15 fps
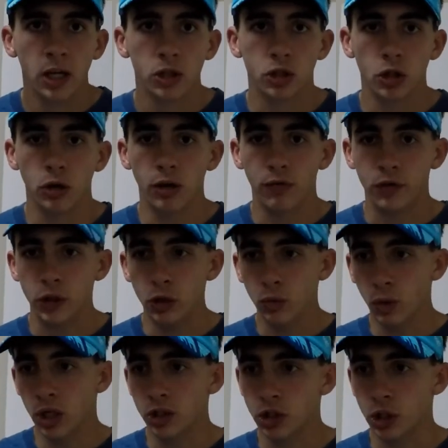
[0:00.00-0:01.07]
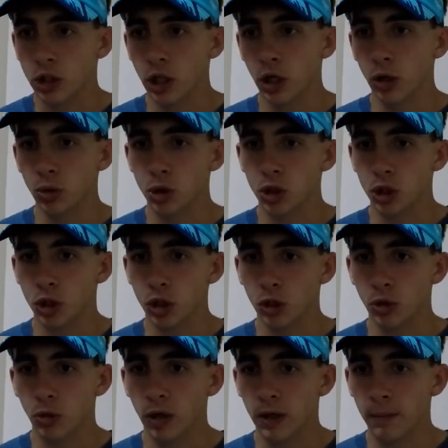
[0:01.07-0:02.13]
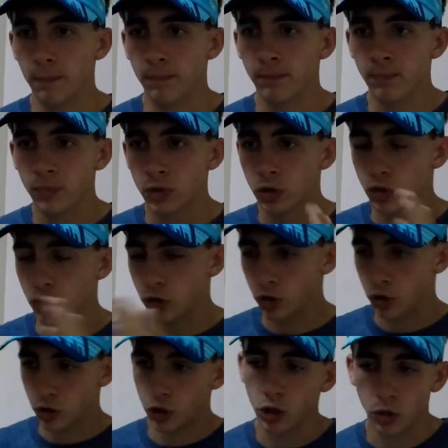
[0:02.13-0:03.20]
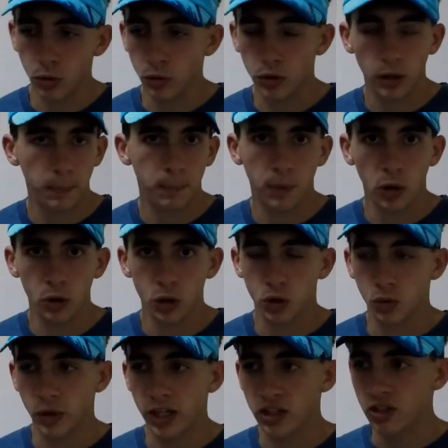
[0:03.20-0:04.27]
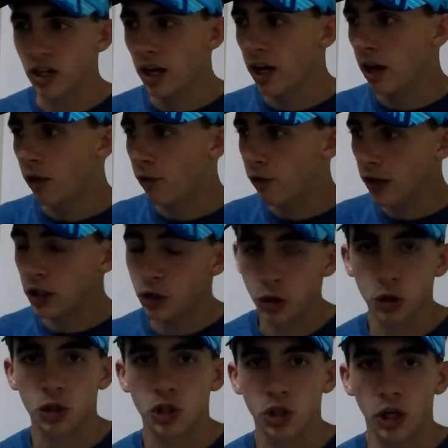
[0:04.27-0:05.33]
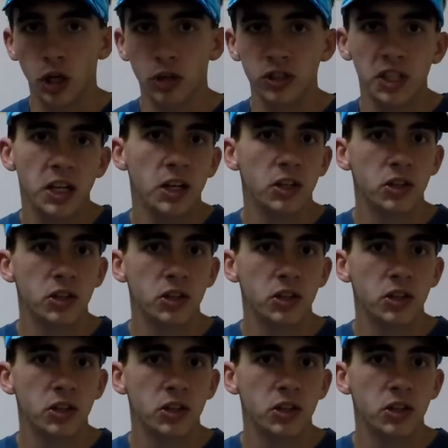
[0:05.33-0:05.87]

So if you want to go to the post-race vendor stalls,